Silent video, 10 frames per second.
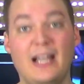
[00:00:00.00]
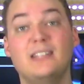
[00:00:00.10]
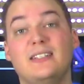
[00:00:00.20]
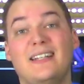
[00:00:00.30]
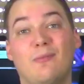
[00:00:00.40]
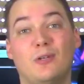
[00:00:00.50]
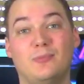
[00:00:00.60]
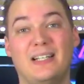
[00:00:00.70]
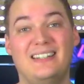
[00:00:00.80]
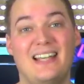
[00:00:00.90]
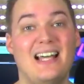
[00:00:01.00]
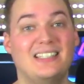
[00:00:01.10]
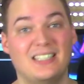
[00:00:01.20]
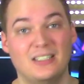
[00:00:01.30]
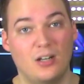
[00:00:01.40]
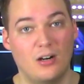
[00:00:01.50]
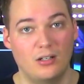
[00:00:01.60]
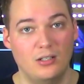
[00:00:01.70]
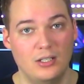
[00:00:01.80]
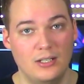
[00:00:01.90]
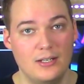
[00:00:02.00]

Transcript: Actually, that was my dad's guitar.